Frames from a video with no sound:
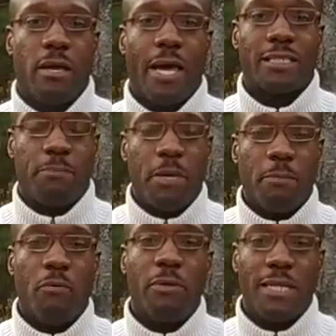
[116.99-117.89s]
As a
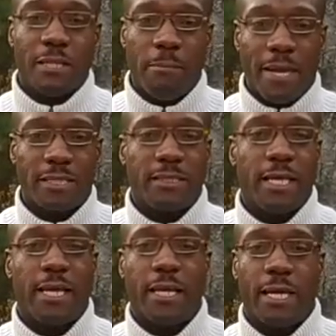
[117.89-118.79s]
people, we need to make a
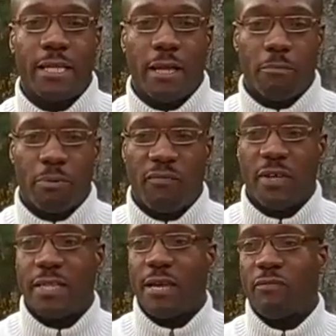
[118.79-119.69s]
stand and
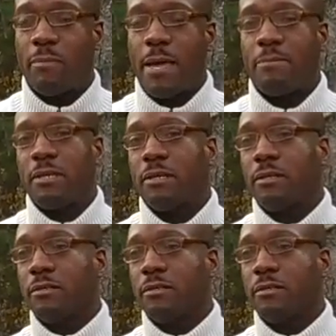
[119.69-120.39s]
prevent that from happening.